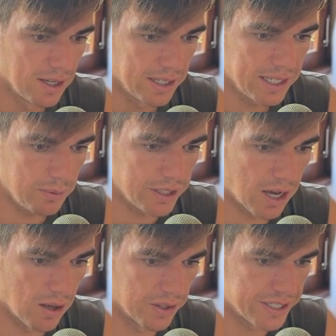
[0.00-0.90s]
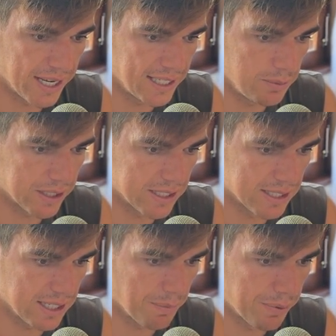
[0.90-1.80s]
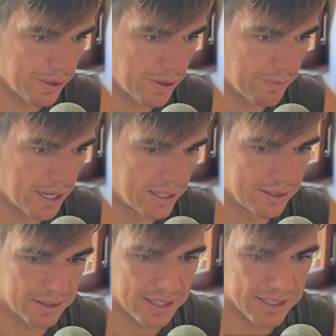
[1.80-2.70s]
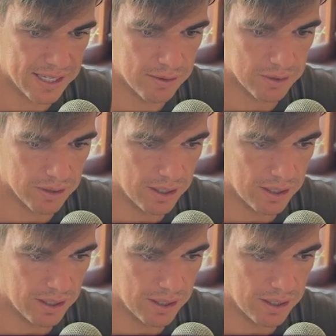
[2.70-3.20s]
Here we are on the daily. We can see our premium and discount,